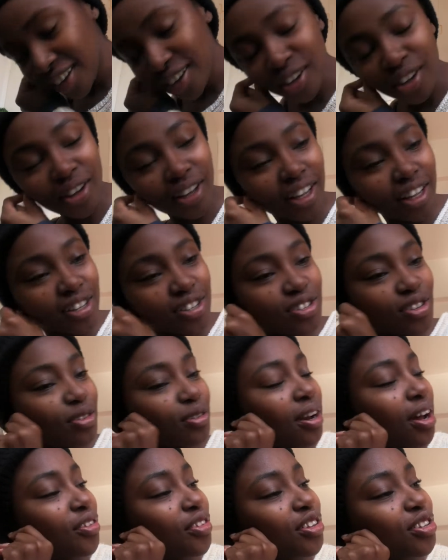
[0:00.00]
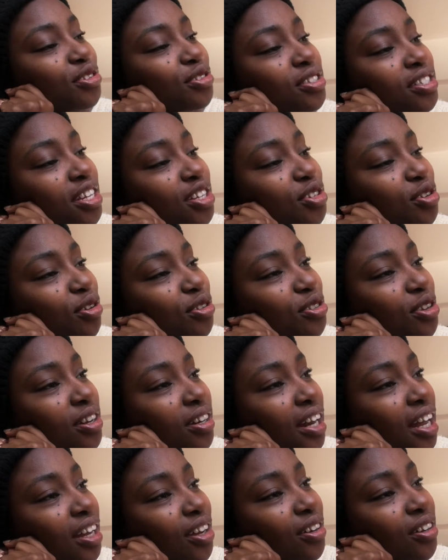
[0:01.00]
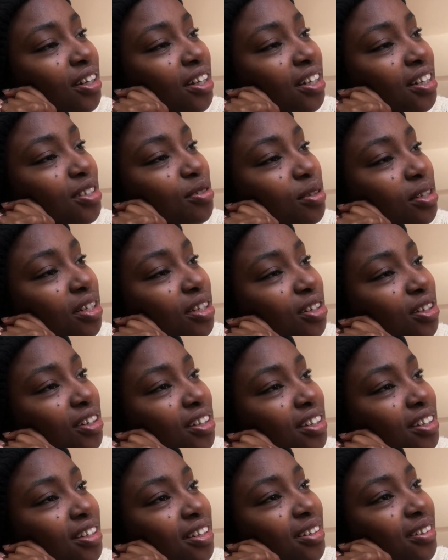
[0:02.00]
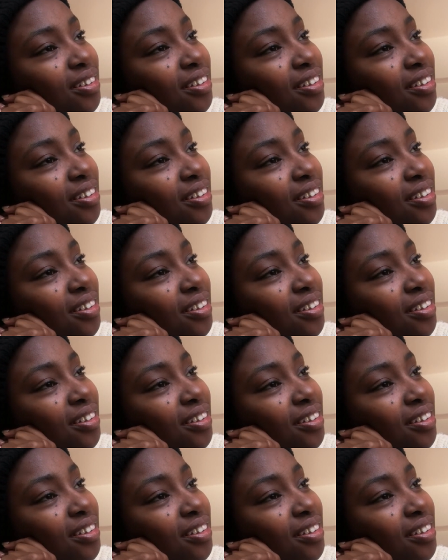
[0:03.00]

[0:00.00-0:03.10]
Okay, so now that you said you also had Koreans, what are you going to do?